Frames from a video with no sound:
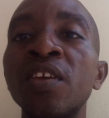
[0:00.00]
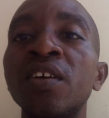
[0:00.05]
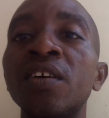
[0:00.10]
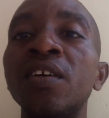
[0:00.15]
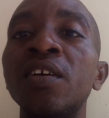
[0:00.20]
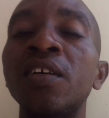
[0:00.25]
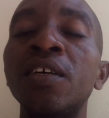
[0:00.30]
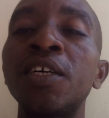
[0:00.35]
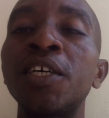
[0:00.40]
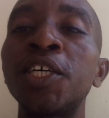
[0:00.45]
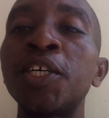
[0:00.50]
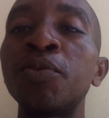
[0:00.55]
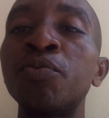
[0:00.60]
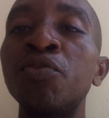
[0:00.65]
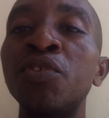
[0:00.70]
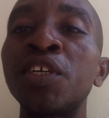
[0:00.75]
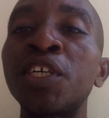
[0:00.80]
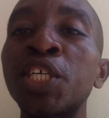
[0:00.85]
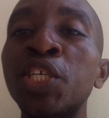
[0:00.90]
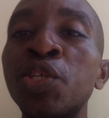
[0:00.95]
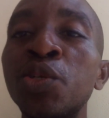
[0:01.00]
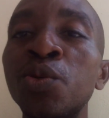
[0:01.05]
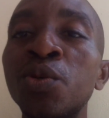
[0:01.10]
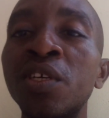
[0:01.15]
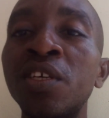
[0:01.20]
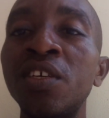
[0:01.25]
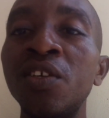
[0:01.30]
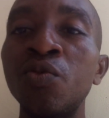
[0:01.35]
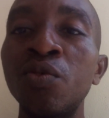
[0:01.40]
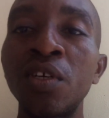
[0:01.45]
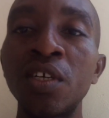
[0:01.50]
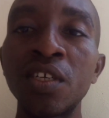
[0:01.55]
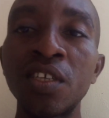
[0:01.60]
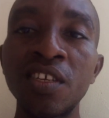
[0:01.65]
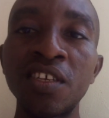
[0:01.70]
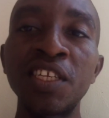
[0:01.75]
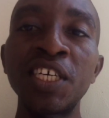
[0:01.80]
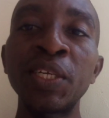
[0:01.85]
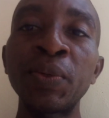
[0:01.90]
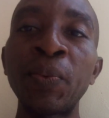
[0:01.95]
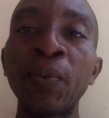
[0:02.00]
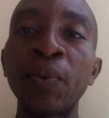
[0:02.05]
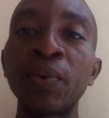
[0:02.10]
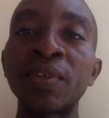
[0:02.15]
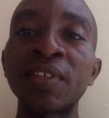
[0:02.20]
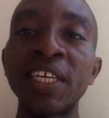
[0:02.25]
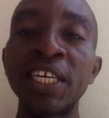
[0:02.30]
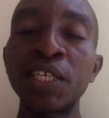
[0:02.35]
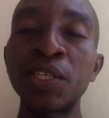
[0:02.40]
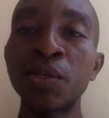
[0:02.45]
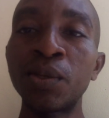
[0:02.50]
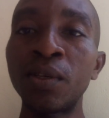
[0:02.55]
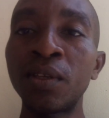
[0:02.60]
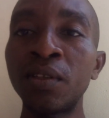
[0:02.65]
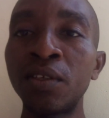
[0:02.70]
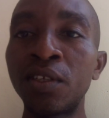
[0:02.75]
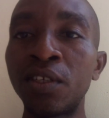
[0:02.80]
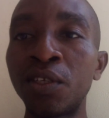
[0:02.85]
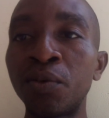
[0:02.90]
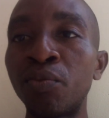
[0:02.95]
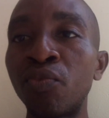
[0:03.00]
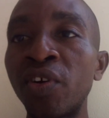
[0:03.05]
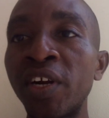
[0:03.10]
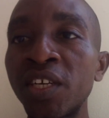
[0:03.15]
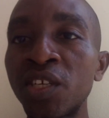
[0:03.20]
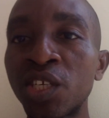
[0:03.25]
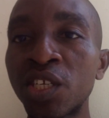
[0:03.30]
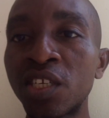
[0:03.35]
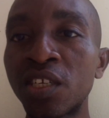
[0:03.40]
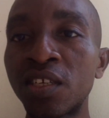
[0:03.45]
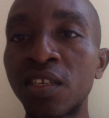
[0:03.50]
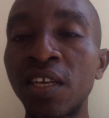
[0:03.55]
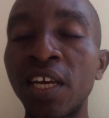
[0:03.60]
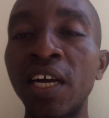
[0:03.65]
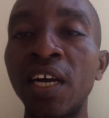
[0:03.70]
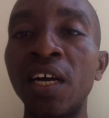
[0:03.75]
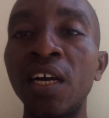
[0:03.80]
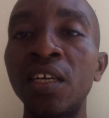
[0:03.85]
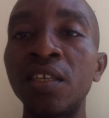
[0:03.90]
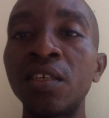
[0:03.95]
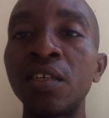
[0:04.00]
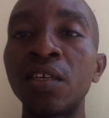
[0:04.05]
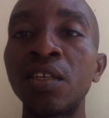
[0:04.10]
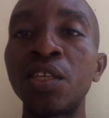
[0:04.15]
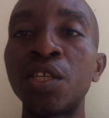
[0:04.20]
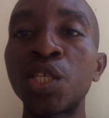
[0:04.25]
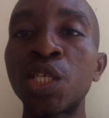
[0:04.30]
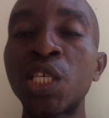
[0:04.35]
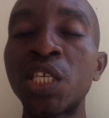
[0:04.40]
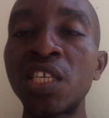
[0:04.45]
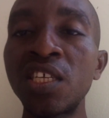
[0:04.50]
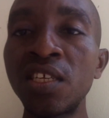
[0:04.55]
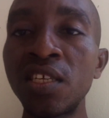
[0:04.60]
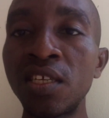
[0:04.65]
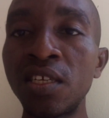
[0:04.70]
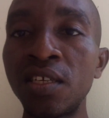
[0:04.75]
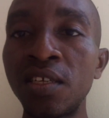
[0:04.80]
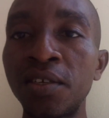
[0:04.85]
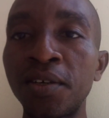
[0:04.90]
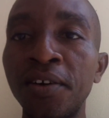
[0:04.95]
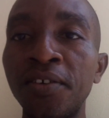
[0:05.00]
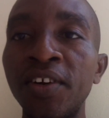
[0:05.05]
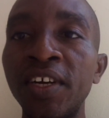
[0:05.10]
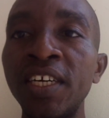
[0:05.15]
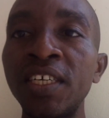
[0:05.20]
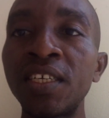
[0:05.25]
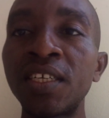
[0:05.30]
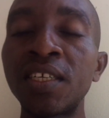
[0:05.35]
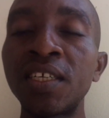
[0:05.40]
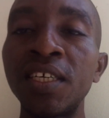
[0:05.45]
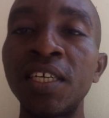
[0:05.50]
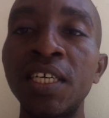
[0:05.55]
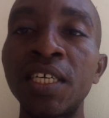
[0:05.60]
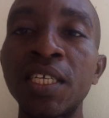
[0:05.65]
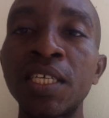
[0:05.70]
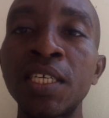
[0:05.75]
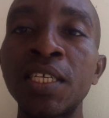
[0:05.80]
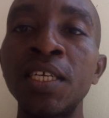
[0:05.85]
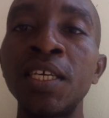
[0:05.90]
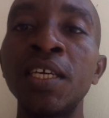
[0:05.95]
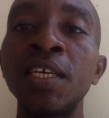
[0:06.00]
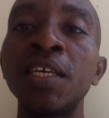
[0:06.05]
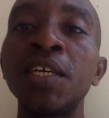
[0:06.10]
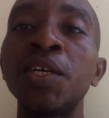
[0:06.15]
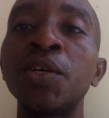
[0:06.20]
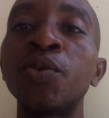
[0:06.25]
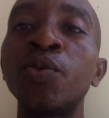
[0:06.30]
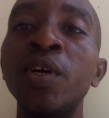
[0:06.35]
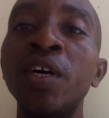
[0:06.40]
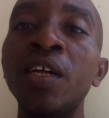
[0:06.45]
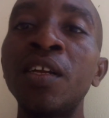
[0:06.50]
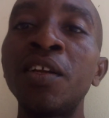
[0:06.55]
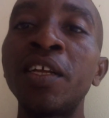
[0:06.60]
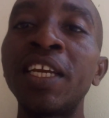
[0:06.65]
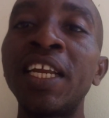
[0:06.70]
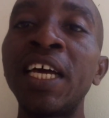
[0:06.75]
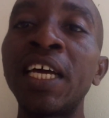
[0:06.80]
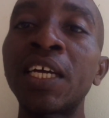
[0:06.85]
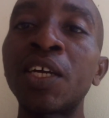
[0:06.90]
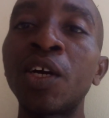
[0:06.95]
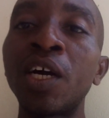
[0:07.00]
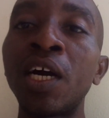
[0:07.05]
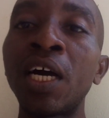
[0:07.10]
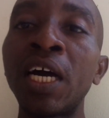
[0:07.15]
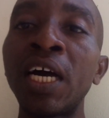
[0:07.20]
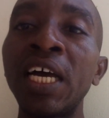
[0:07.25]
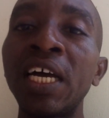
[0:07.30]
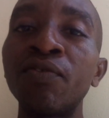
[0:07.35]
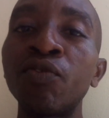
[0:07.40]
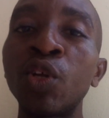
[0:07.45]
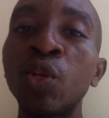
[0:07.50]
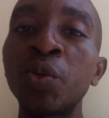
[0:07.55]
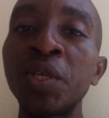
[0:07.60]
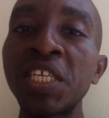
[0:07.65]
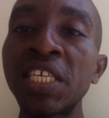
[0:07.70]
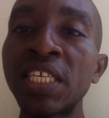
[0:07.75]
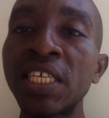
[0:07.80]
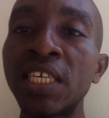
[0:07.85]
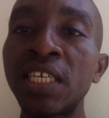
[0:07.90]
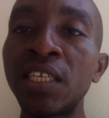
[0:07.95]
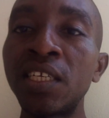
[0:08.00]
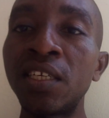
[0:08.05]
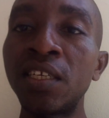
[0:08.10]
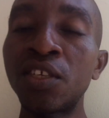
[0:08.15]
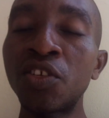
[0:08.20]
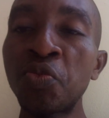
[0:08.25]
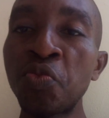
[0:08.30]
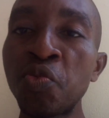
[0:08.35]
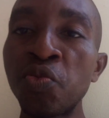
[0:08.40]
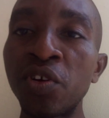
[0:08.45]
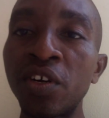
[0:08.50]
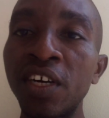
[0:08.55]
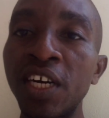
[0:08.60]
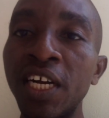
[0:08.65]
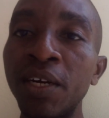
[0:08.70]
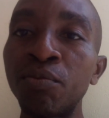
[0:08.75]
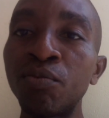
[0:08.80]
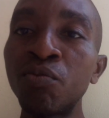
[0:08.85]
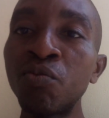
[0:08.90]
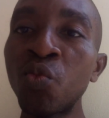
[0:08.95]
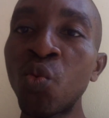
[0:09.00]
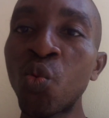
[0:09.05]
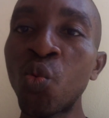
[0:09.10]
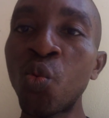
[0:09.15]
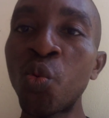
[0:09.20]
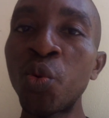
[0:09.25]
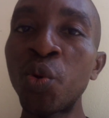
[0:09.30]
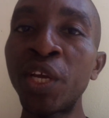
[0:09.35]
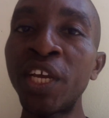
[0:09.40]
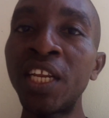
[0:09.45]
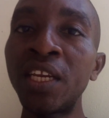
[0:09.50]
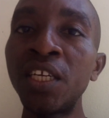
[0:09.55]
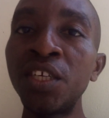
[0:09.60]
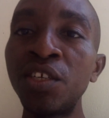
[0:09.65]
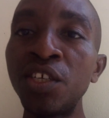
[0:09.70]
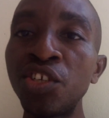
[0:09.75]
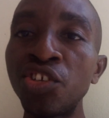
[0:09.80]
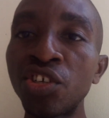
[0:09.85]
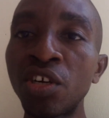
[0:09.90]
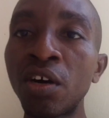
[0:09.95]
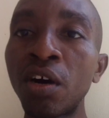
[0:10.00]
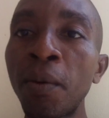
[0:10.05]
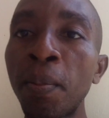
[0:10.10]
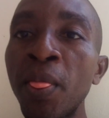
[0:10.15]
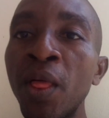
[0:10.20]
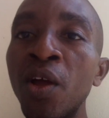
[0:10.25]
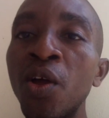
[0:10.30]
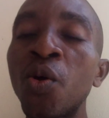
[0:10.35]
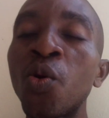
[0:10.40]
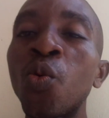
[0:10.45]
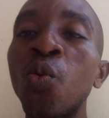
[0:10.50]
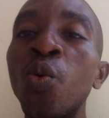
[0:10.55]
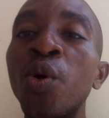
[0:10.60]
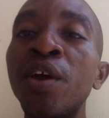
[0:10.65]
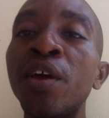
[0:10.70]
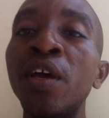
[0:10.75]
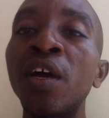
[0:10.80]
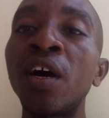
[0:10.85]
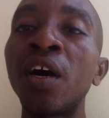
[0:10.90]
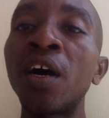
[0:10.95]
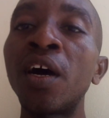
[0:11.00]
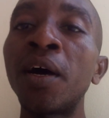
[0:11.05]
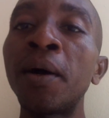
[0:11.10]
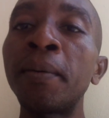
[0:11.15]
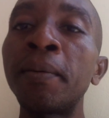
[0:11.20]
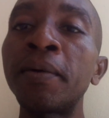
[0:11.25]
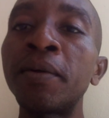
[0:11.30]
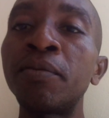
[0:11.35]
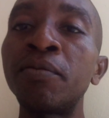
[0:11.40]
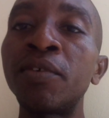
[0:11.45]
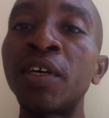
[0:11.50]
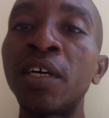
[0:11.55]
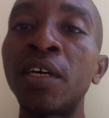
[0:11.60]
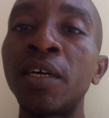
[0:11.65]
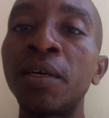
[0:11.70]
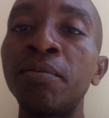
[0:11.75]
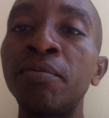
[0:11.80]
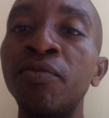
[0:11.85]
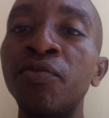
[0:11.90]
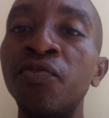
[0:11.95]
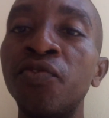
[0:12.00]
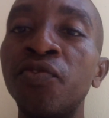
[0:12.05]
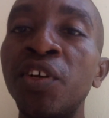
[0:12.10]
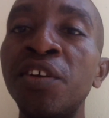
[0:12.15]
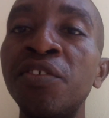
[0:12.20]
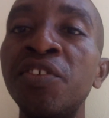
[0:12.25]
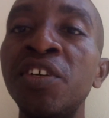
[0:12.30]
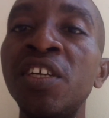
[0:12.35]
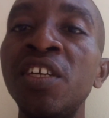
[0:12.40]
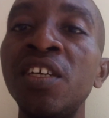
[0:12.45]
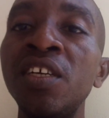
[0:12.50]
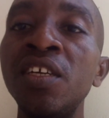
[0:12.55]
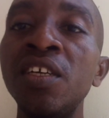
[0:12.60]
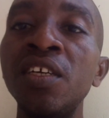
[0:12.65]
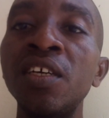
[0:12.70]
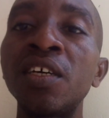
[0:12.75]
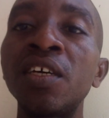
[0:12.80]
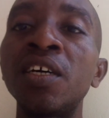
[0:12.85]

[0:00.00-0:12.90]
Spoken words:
there are two keywords in that title, the breast and the sea. All right, yes. Well, like I have always said in this program, in literature we are very